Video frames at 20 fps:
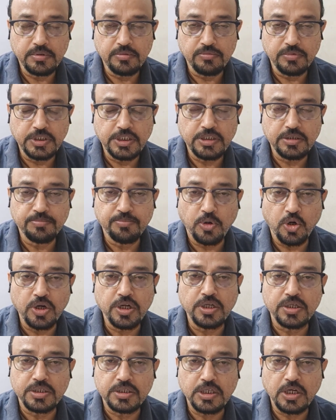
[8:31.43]
which
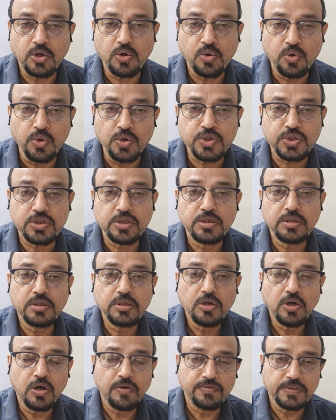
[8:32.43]
borders the coast
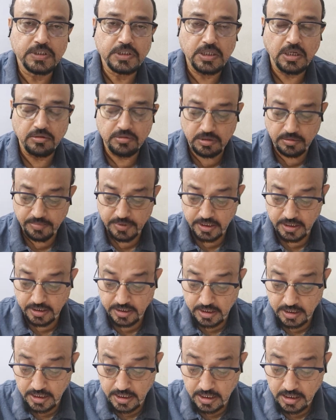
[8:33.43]
of the South
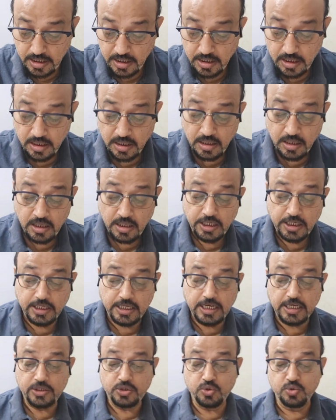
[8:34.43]
America are,
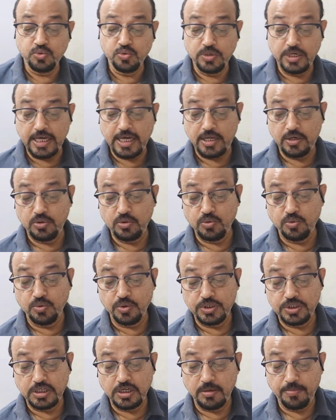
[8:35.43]
it has two narrow
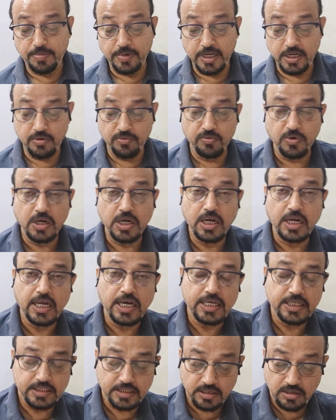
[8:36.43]
coastal plains. One
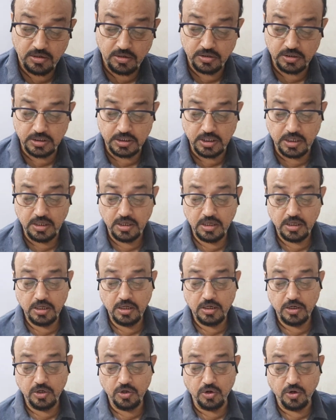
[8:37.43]
lies along the
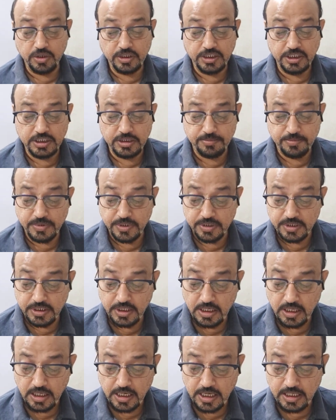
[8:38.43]
northeast
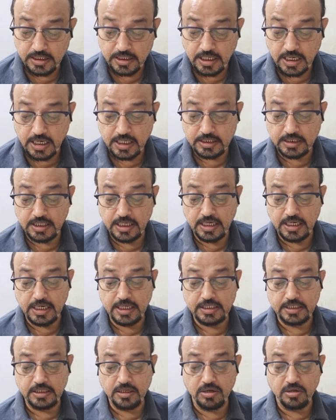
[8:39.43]
Brazil and the other
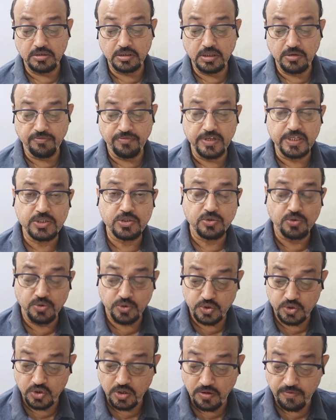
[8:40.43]
lies along the west
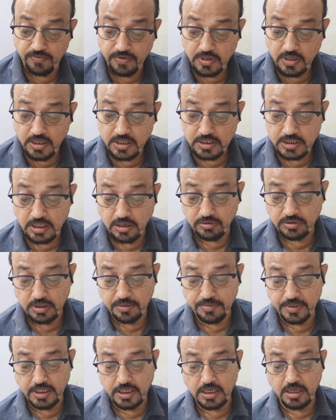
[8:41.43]
coast of South
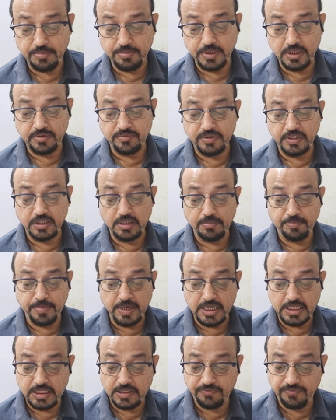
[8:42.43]
America between the
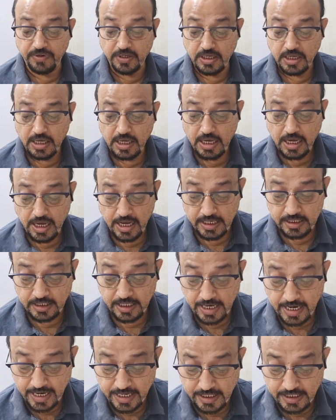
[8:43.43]
Pacific and
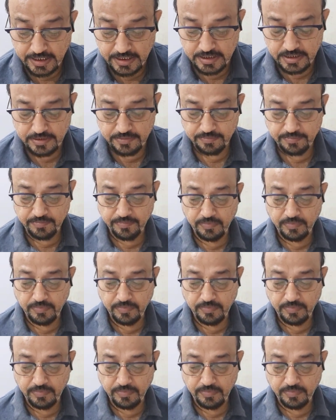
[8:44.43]
the Andes.